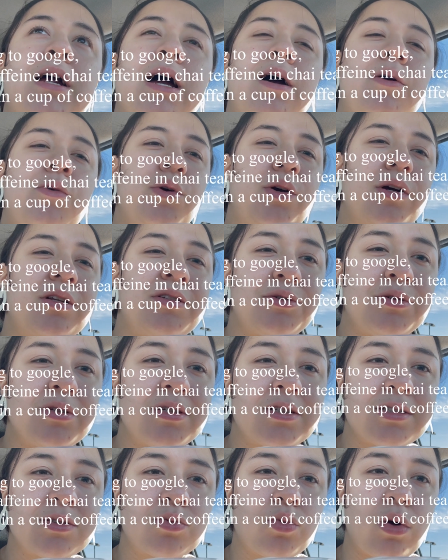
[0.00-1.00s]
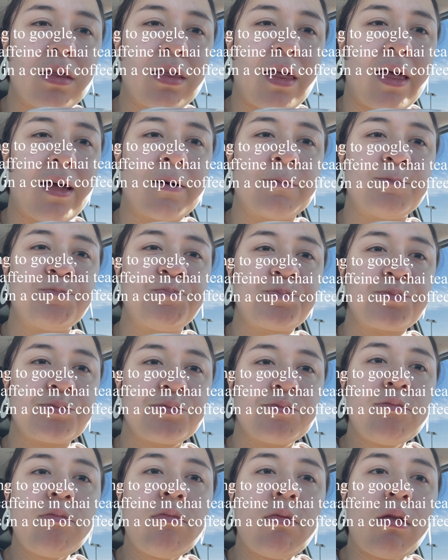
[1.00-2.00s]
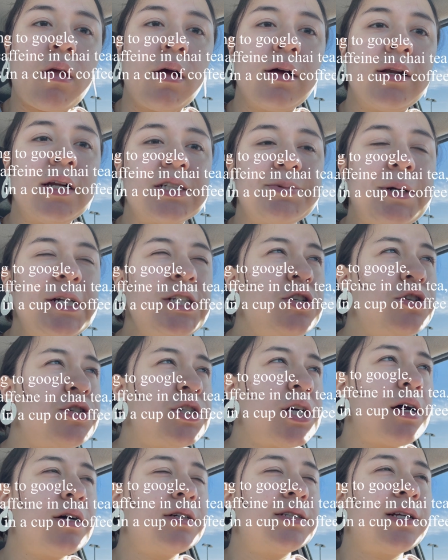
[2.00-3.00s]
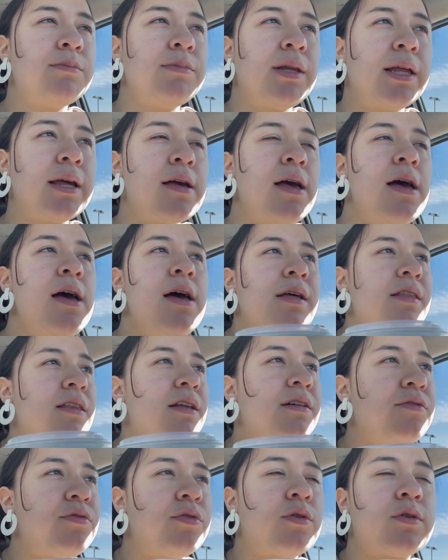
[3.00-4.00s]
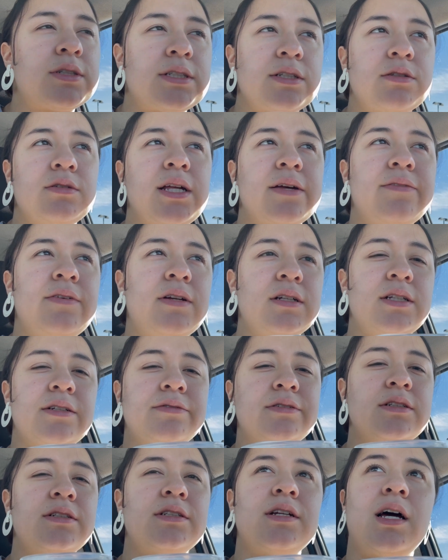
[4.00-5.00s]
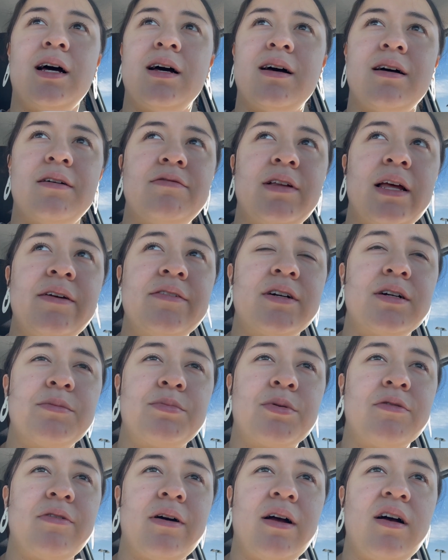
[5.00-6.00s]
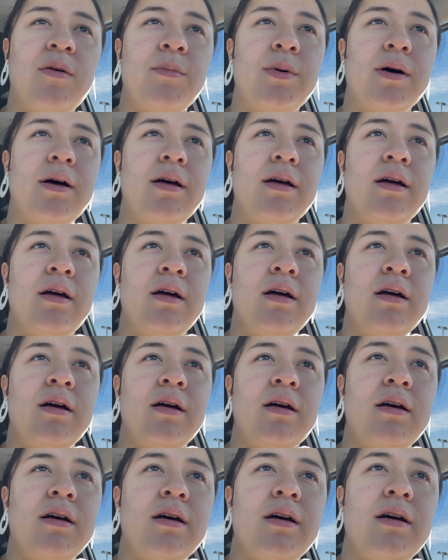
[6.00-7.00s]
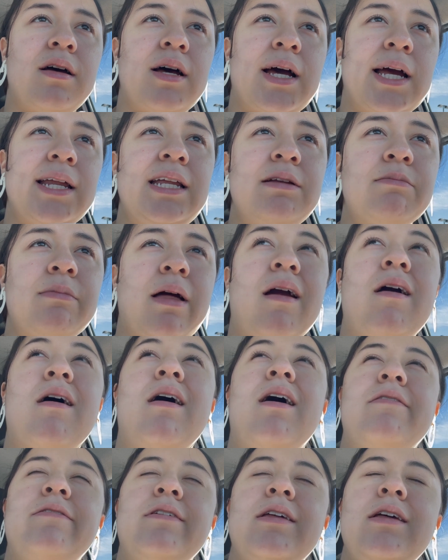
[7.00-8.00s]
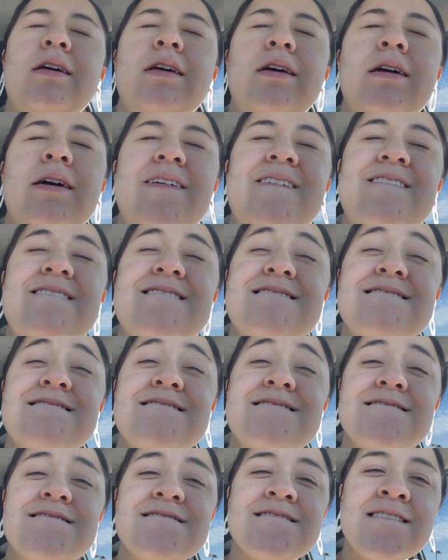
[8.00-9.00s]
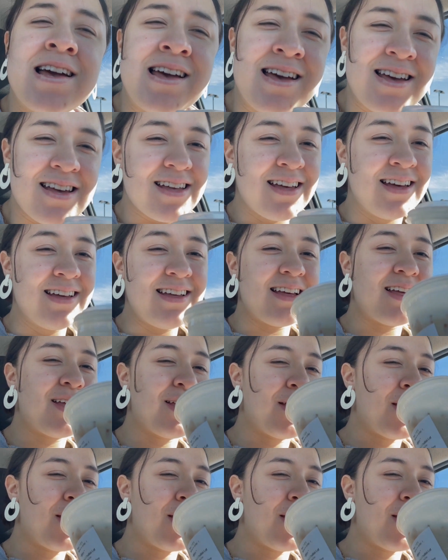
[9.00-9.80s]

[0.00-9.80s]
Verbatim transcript: how you could do this with like an espresso shot or something. Then of course it would give it a different uh, flavor profile, but I need my coffee. Mm.